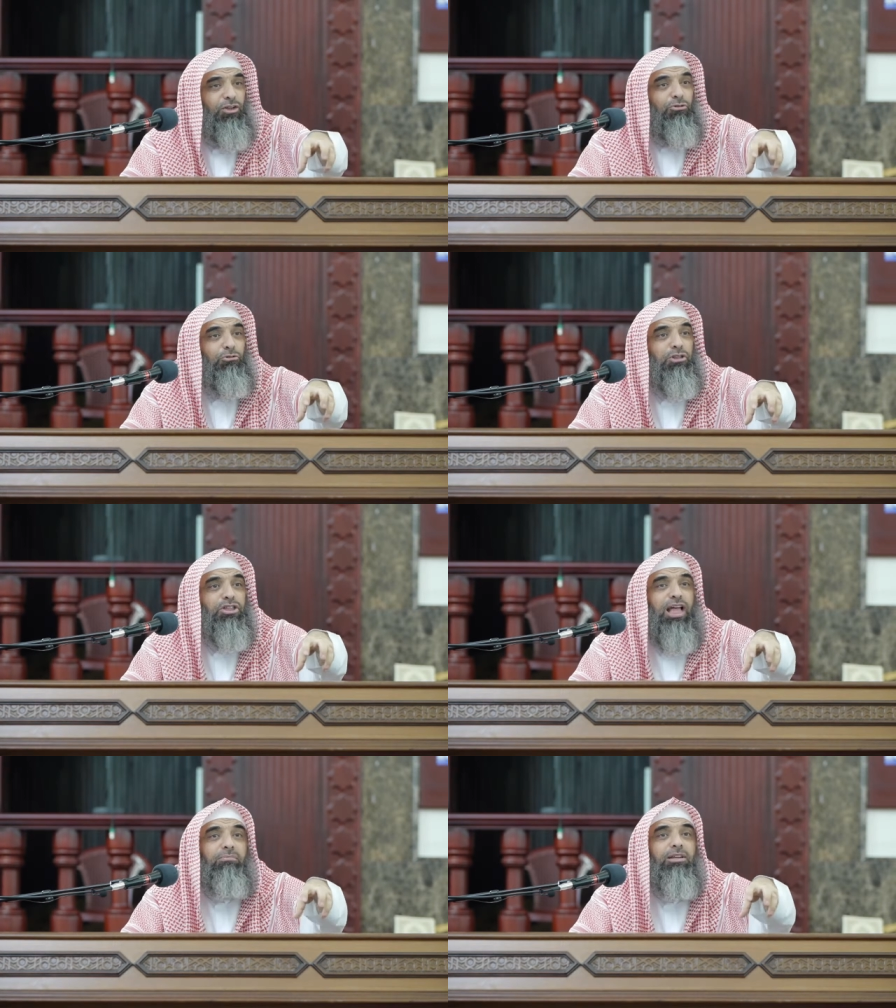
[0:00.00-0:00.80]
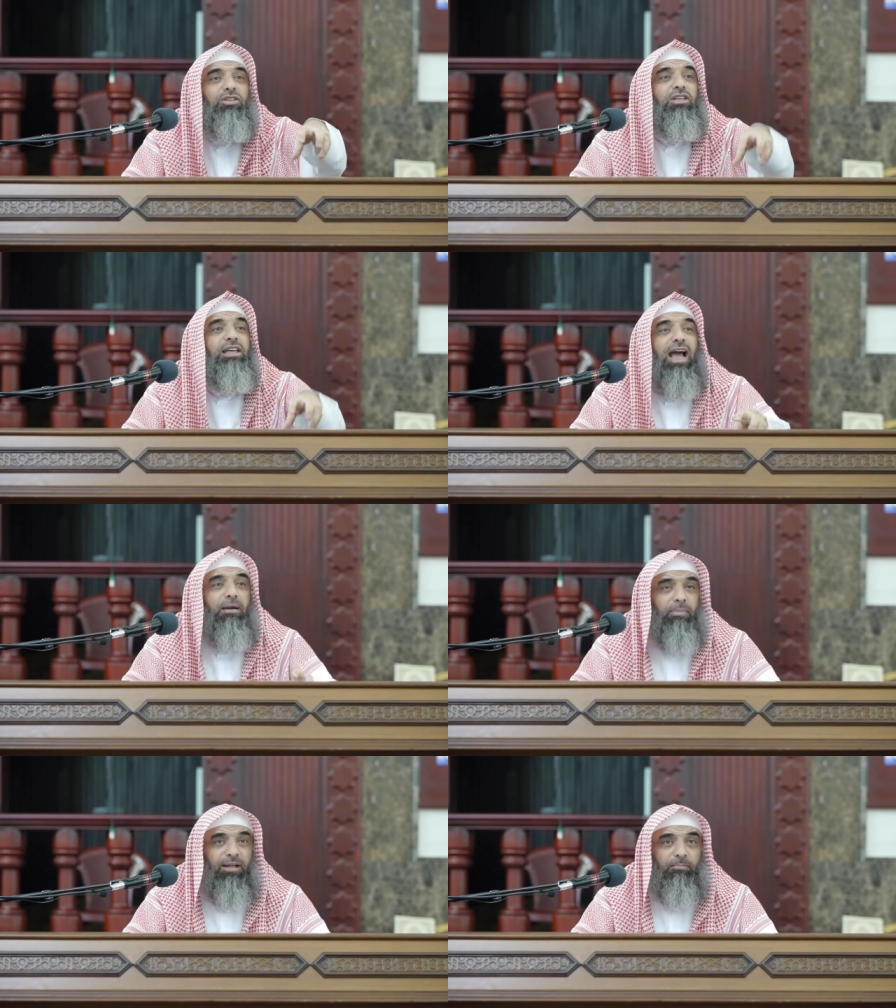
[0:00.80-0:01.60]
to establish the
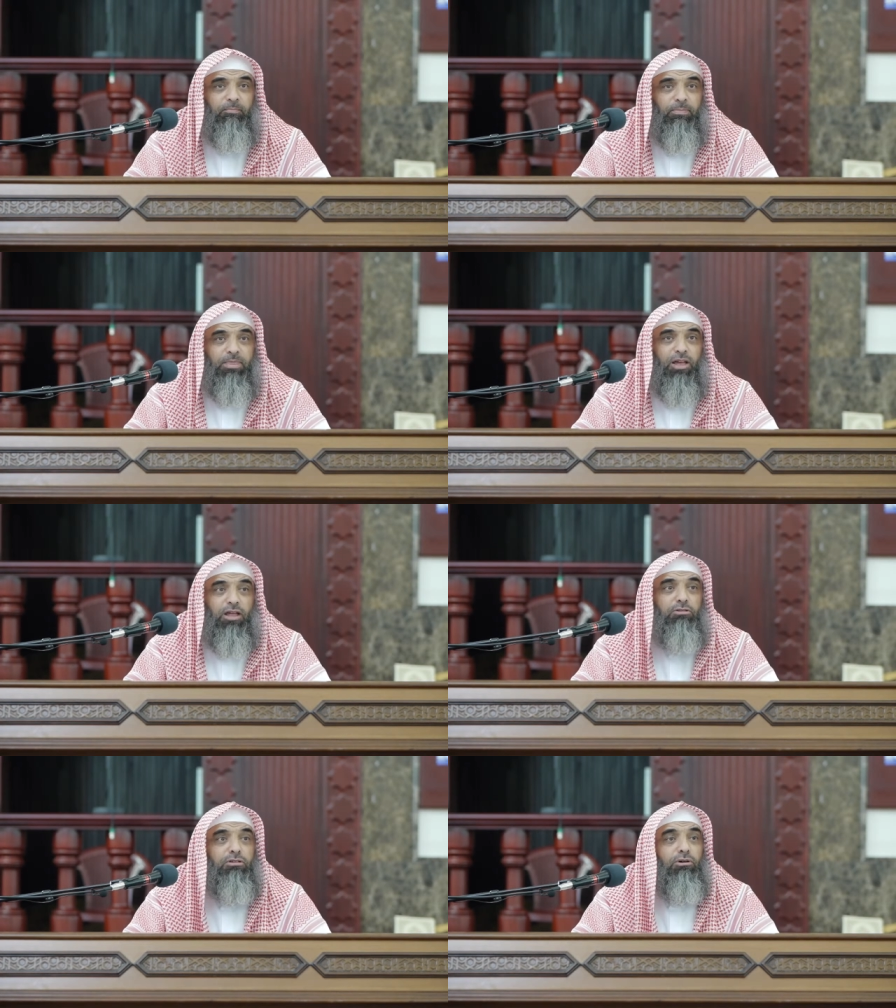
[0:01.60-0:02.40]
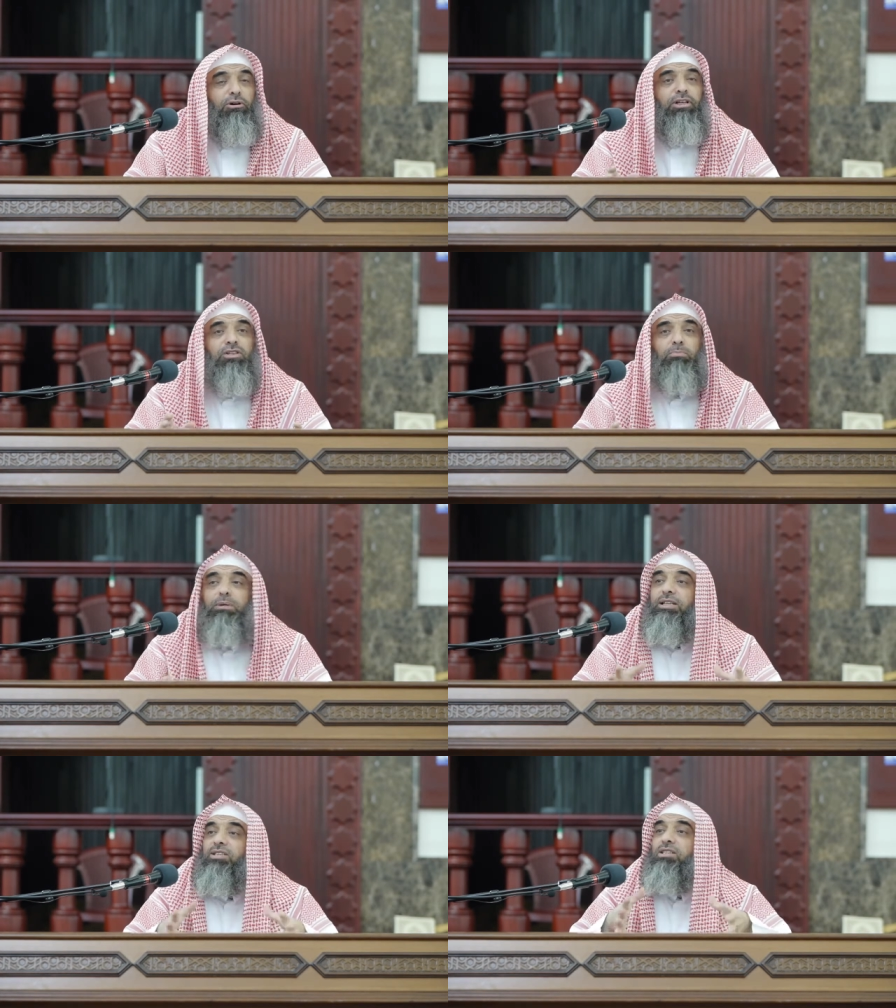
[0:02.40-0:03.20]
Kaaba, though it's a
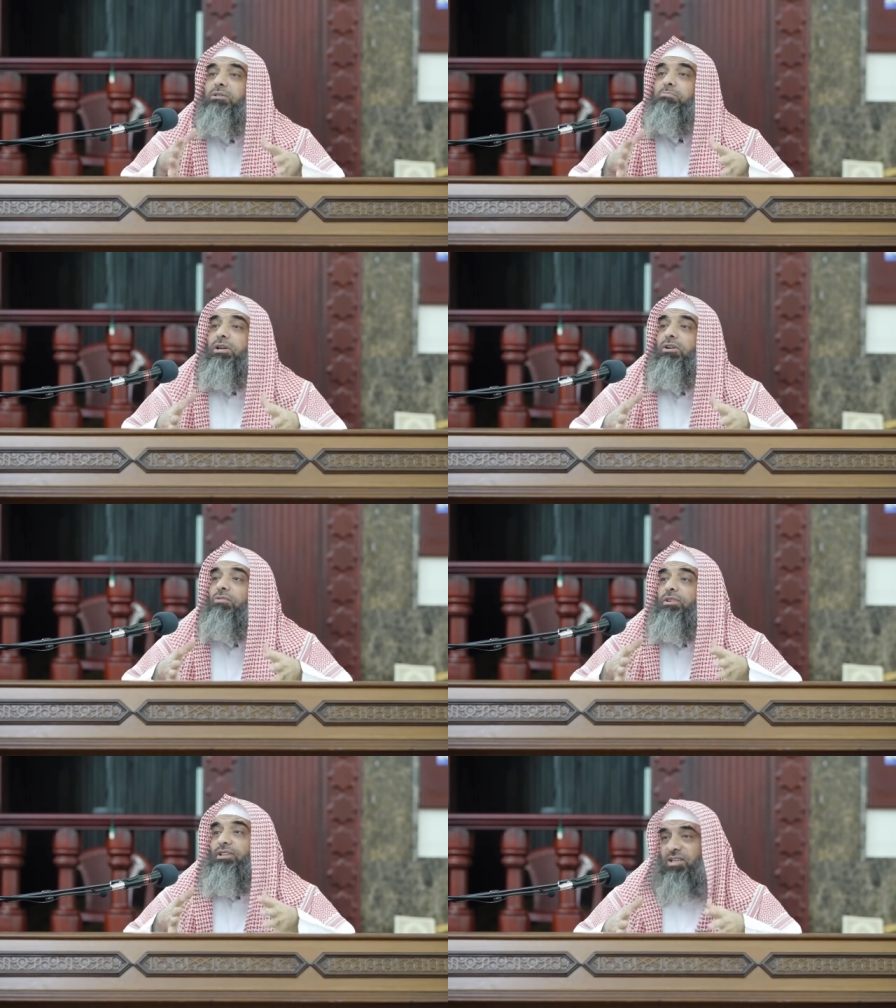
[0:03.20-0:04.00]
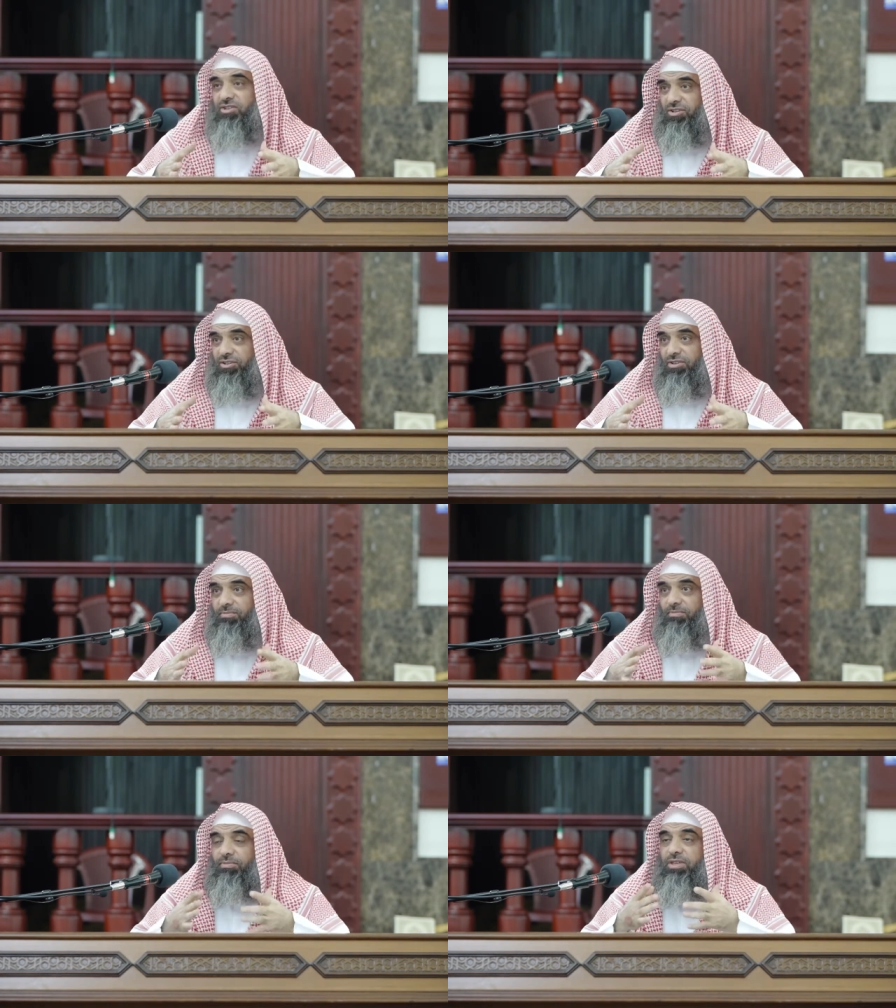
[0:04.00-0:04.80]
place in the middle of a desert,
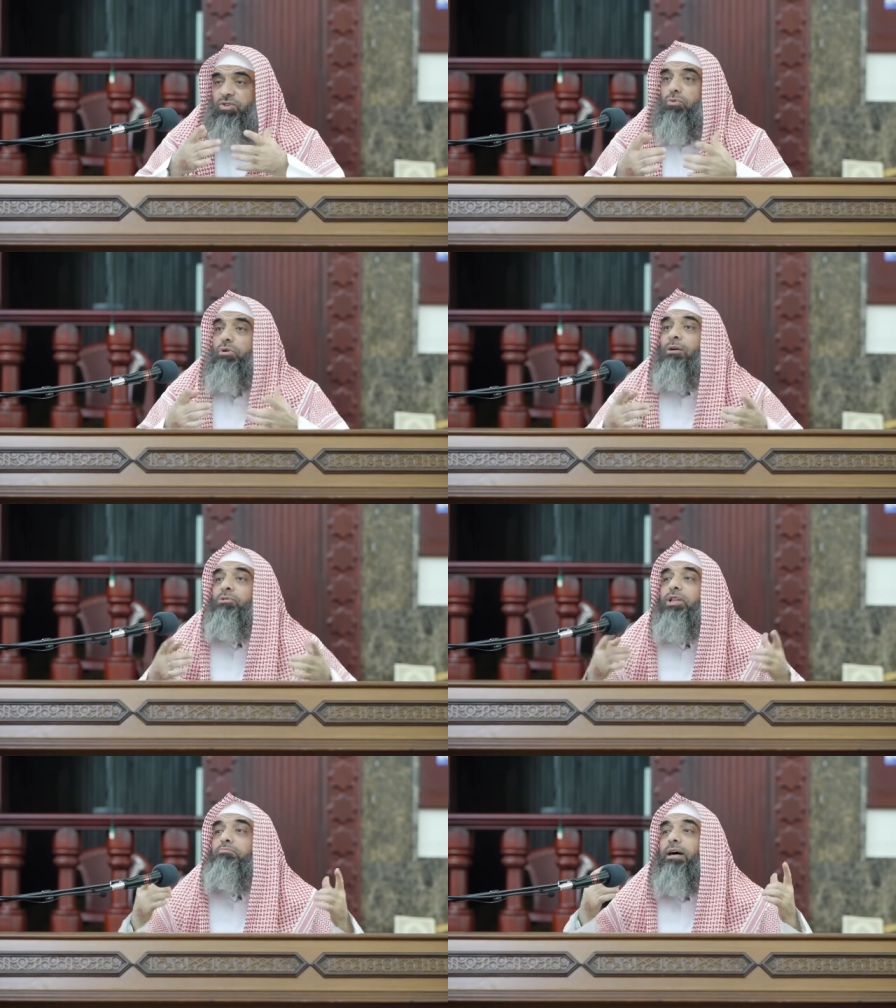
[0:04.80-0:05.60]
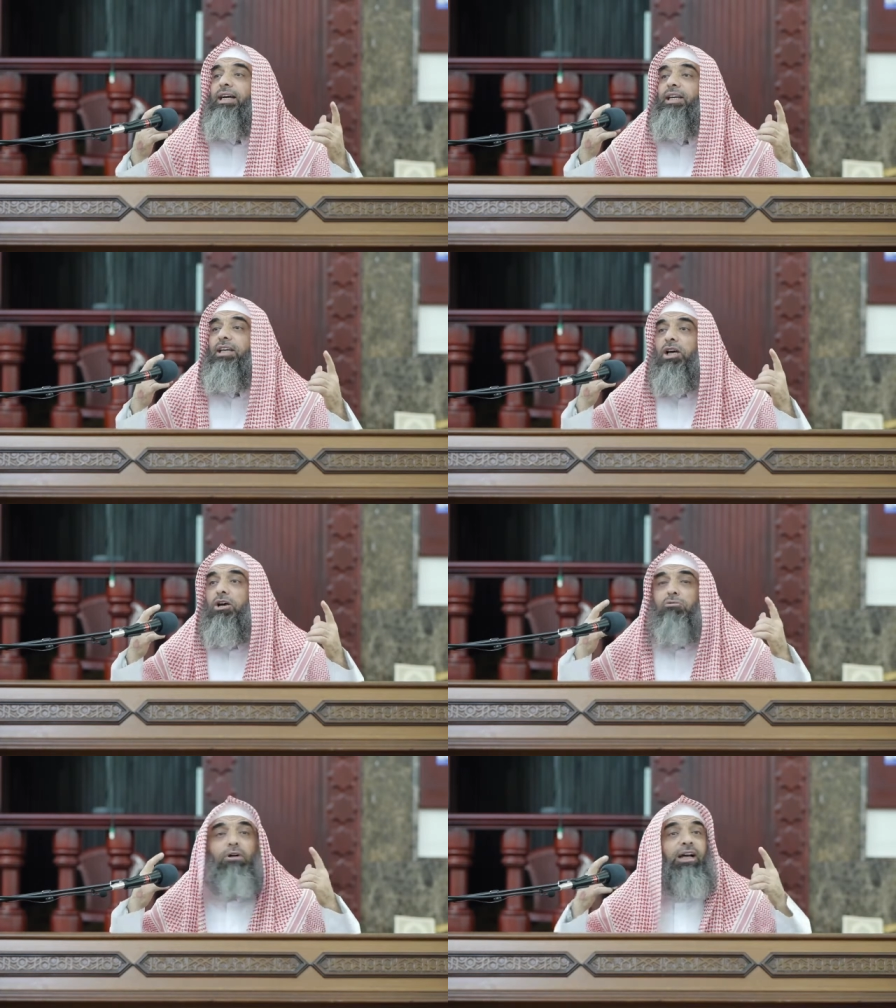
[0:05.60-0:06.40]
surrounded by
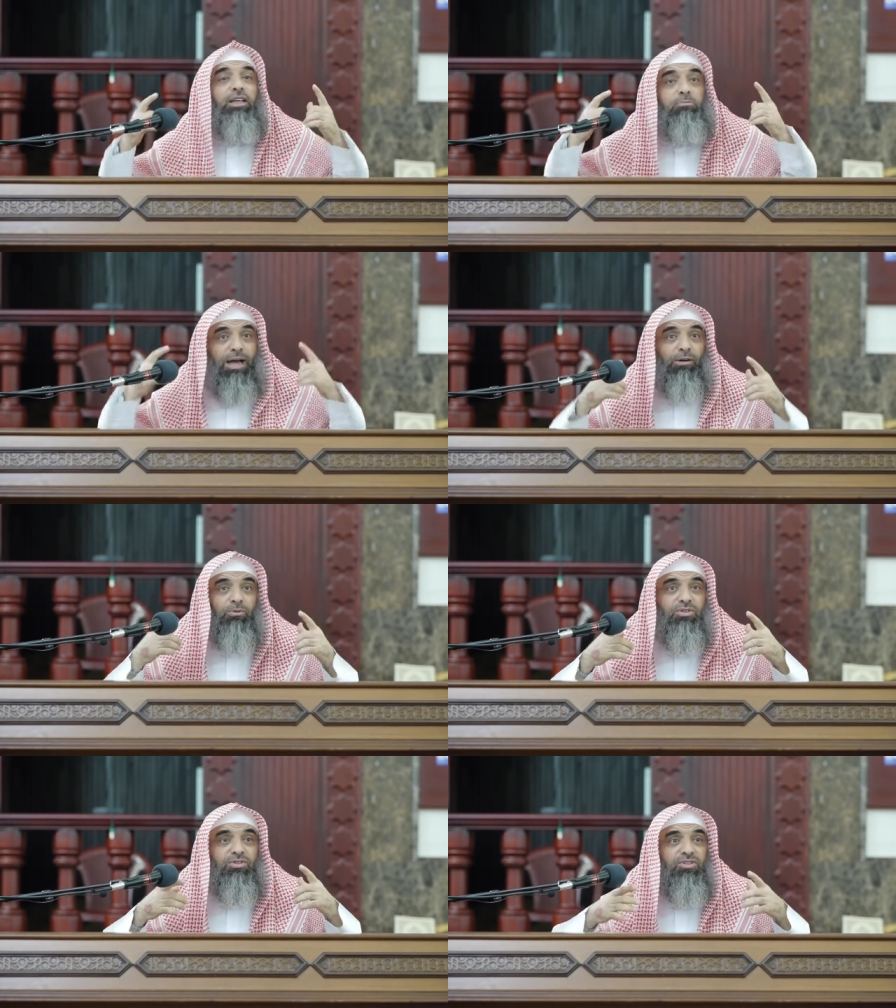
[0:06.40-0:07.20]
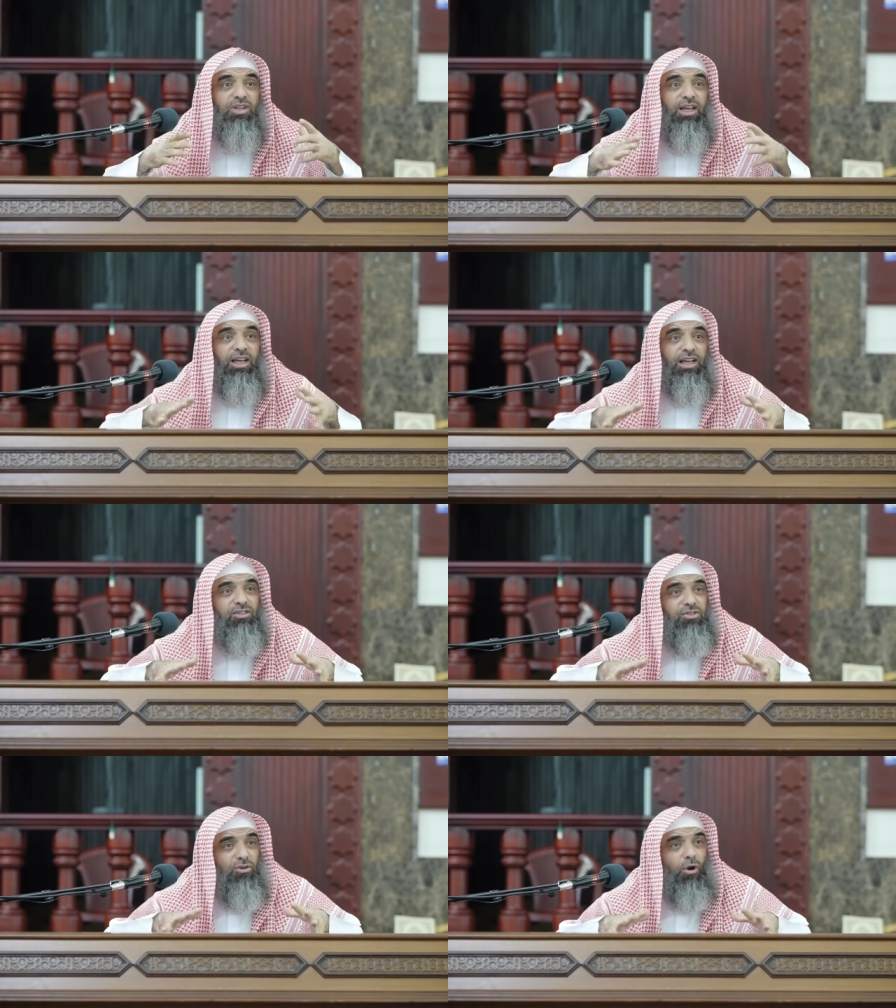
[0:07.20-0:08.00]
rocky mountains,
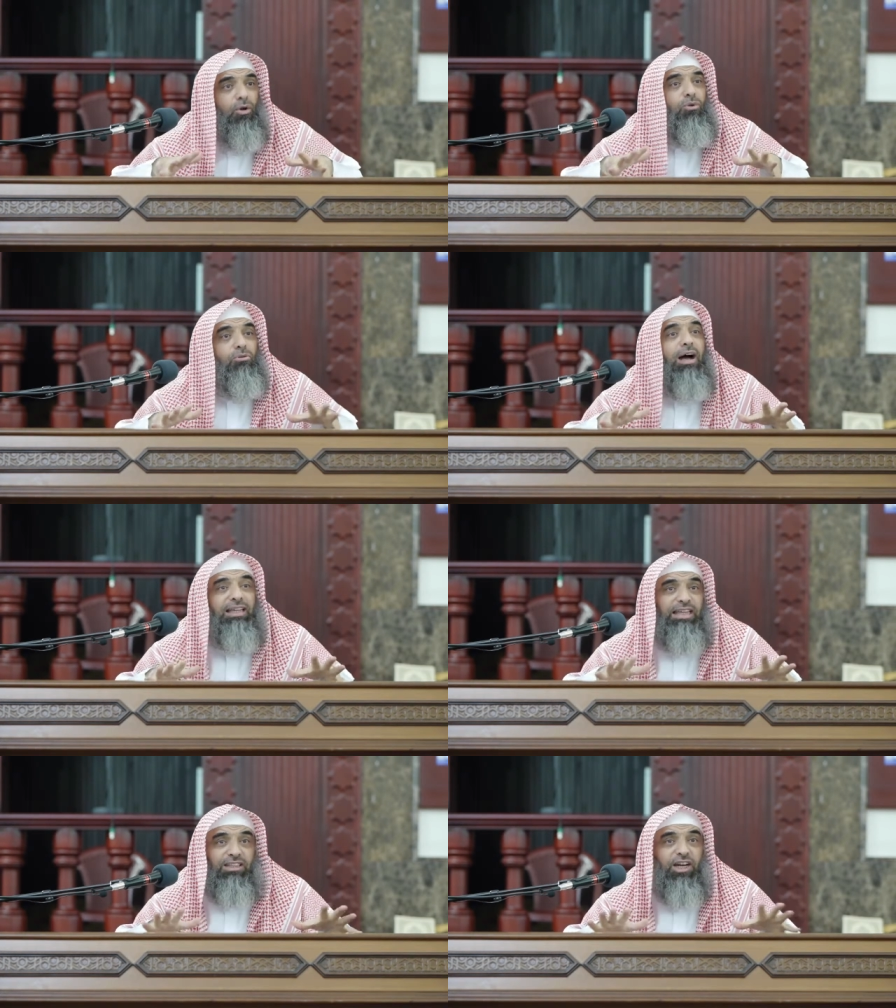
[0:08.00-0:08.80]
it's all rocky.